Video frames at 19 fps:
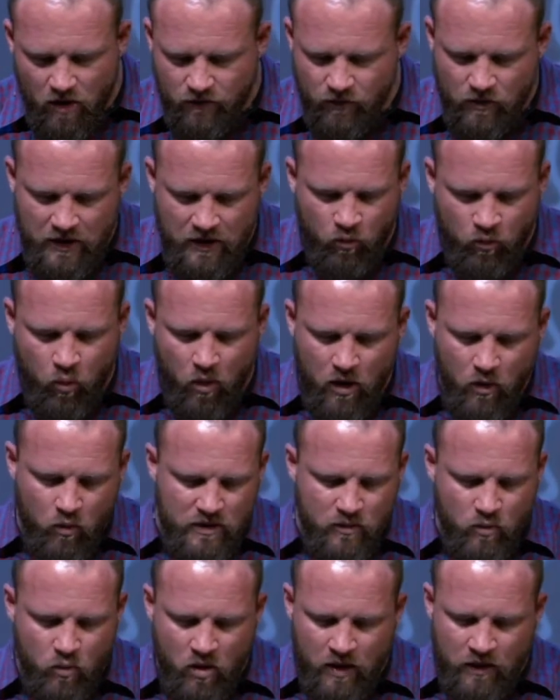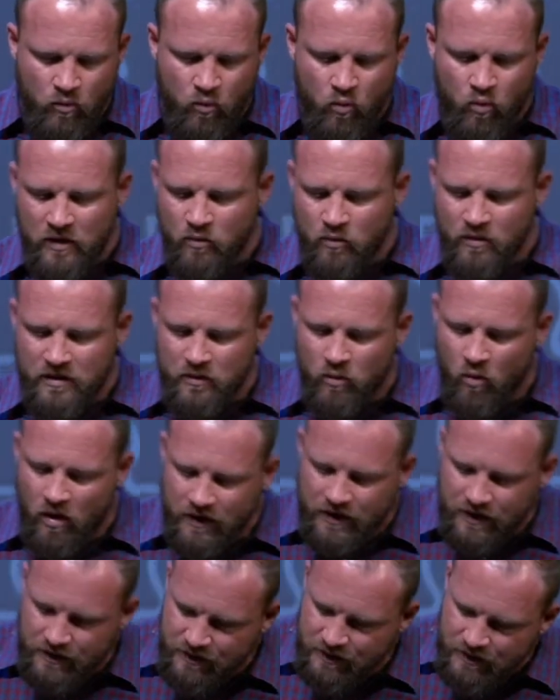around what we want when we want
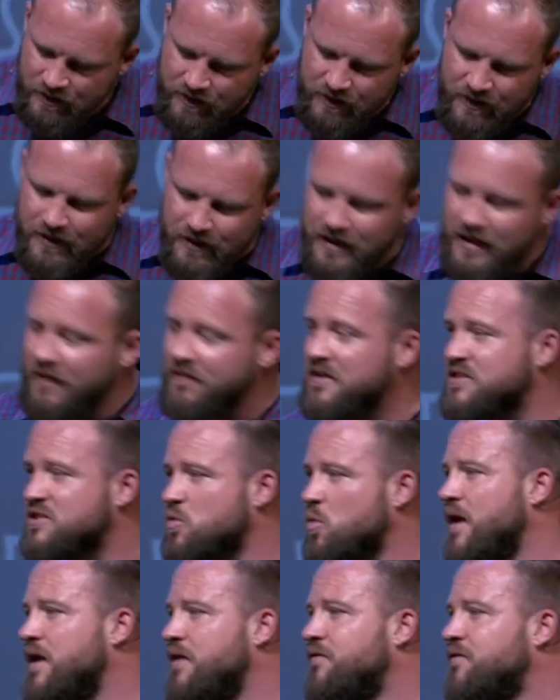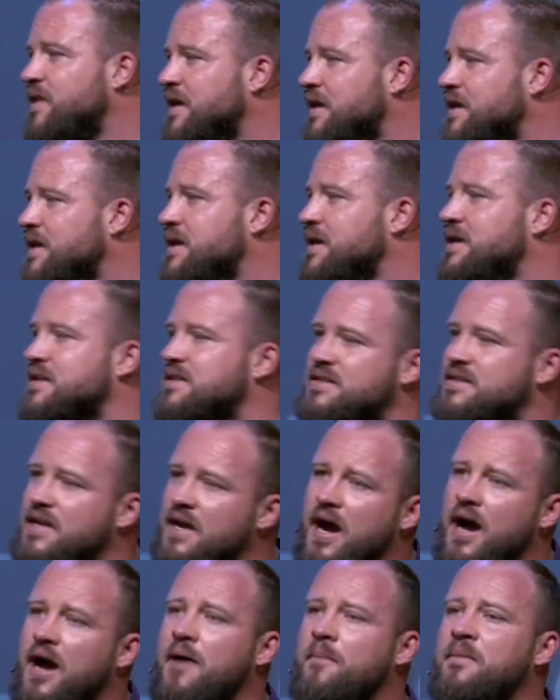it. And this way of thinking is
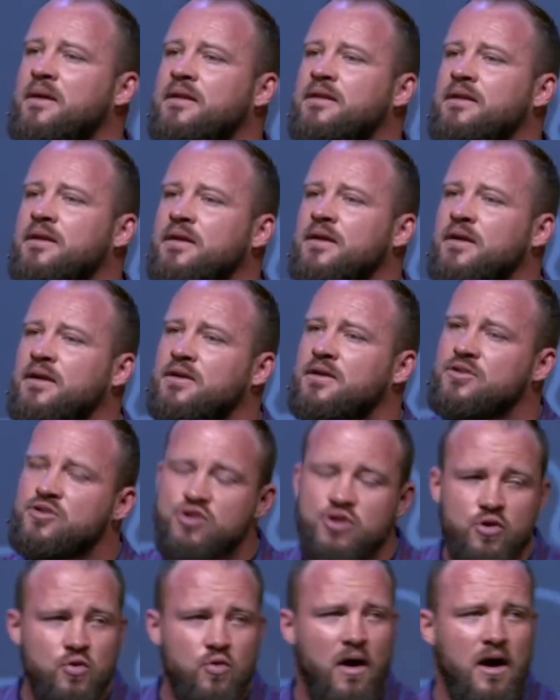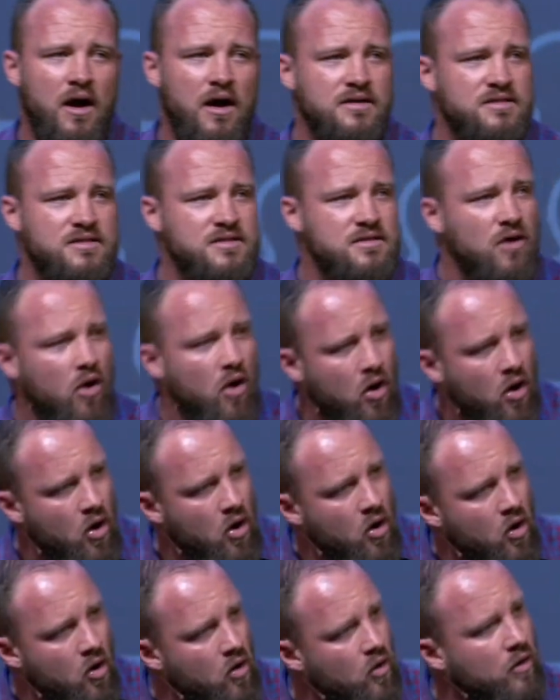common to us
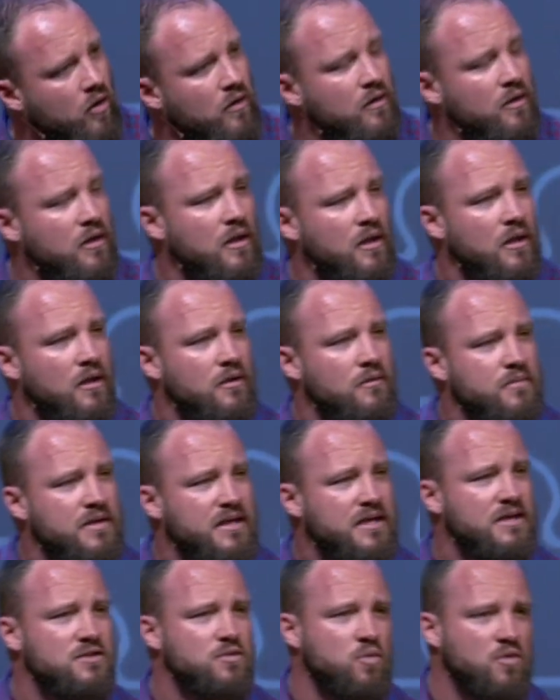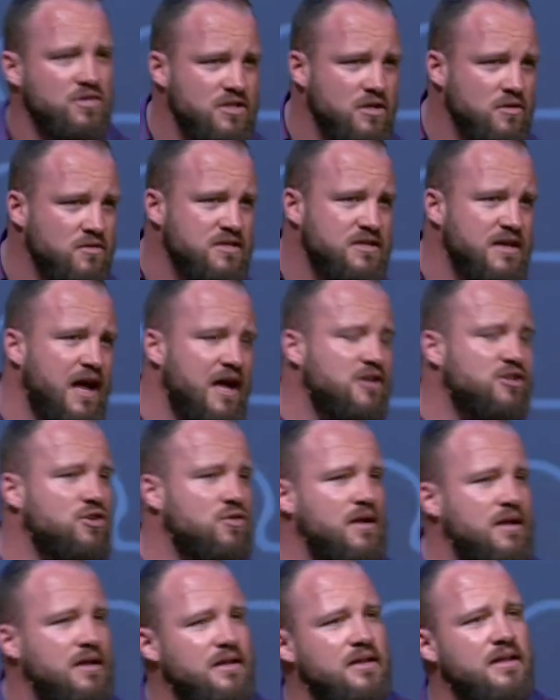all because we're so
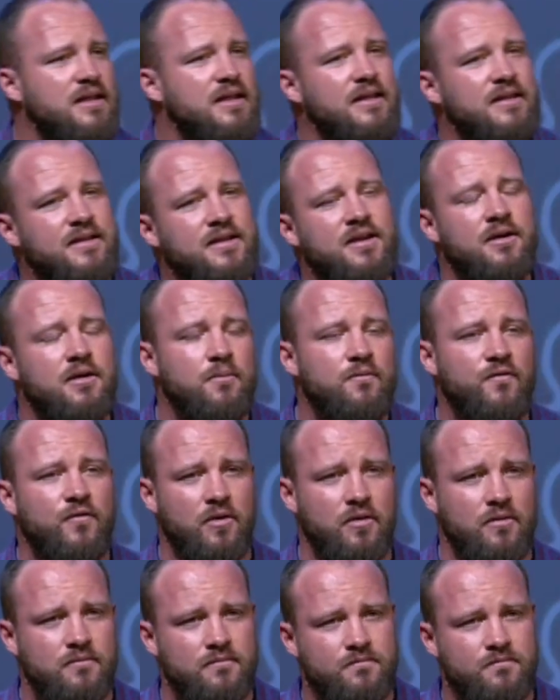saturated in comfort.